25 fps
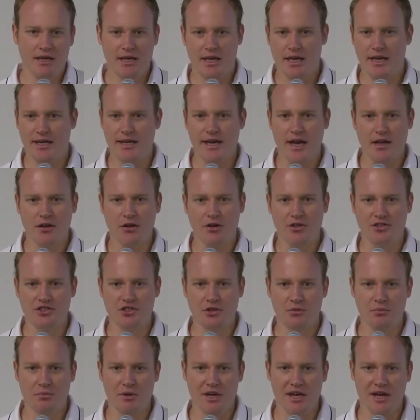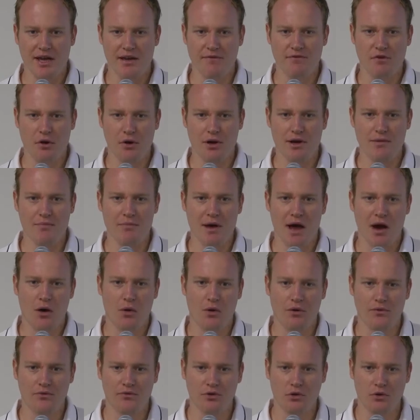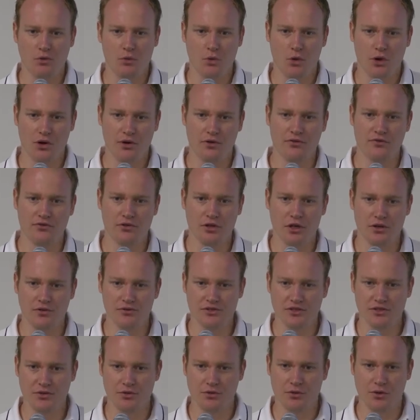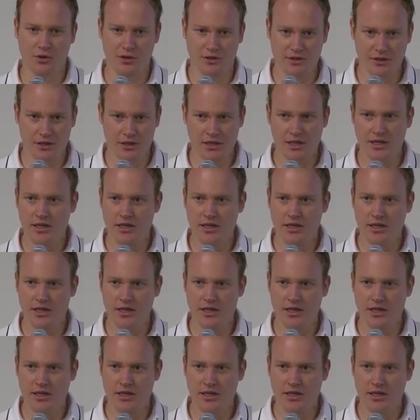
It can also be a very powerful workflow tool,